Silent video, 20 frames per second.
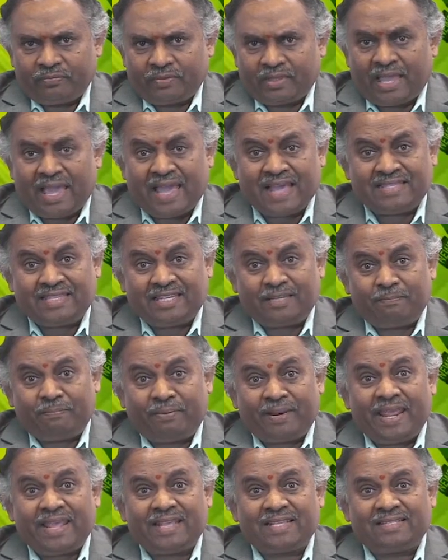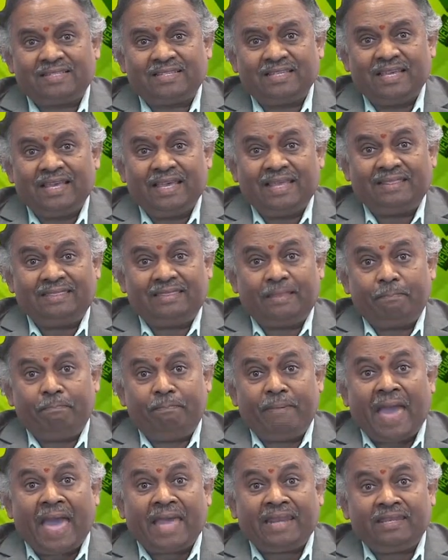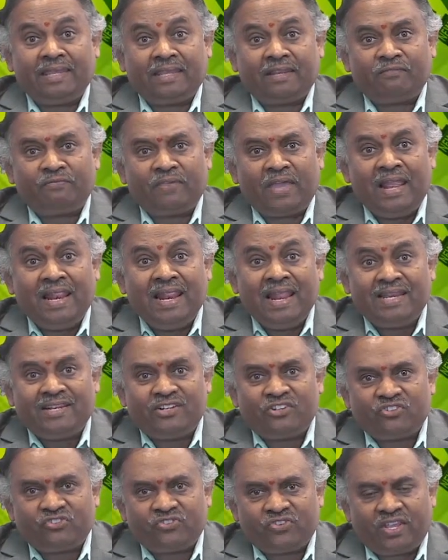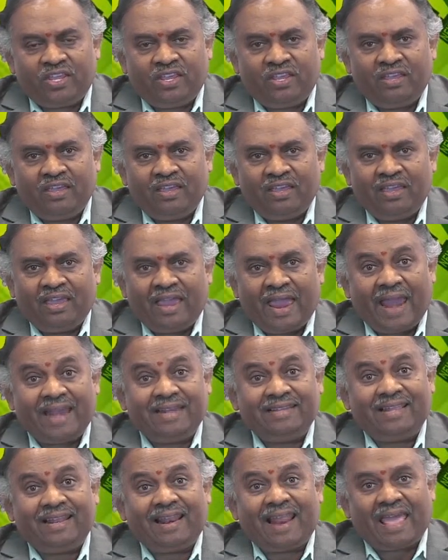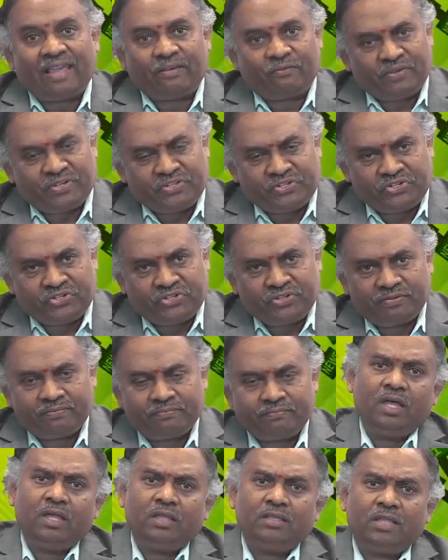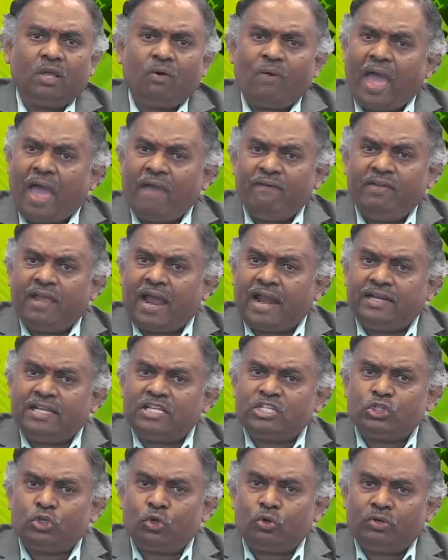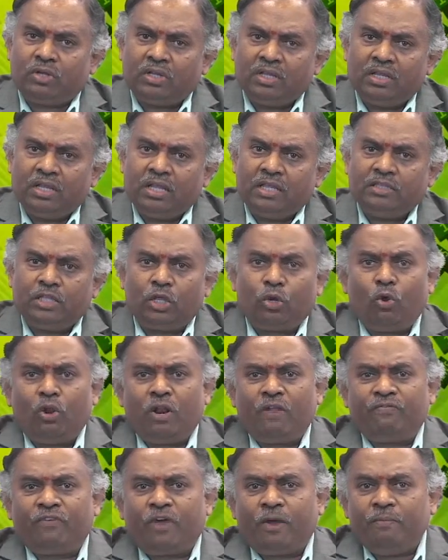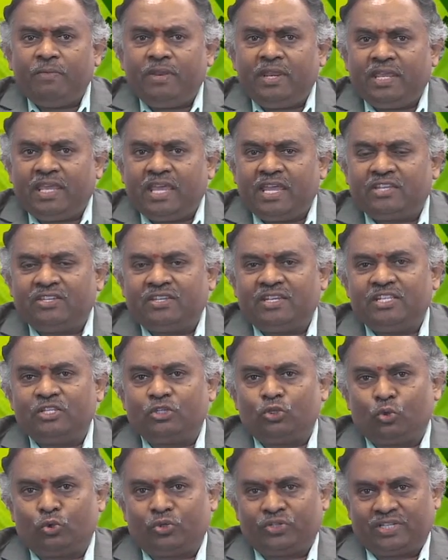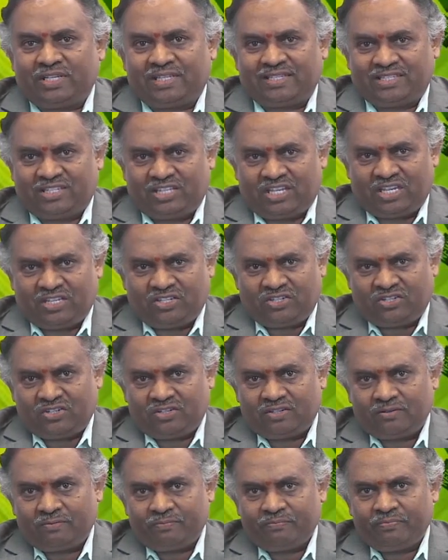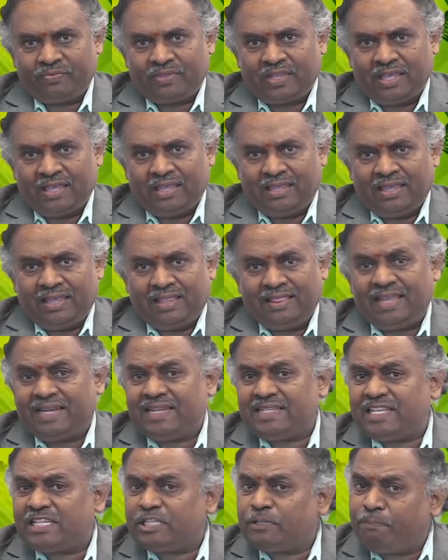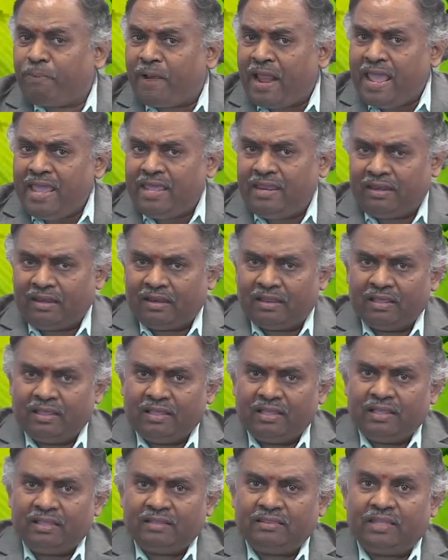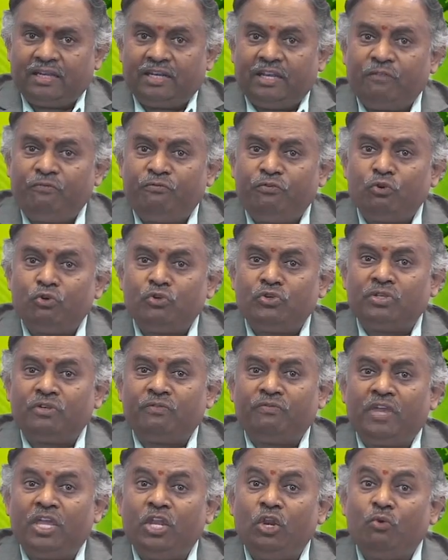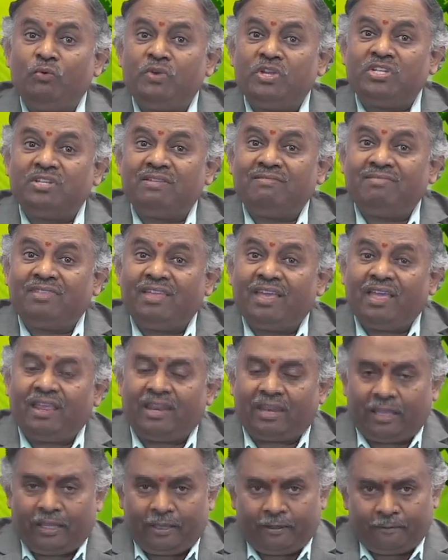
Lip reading: as it breaks the barrier of illiteracy and the language. Now, having understood the role of communication in social change, let us explain the diffusion of innovation theory.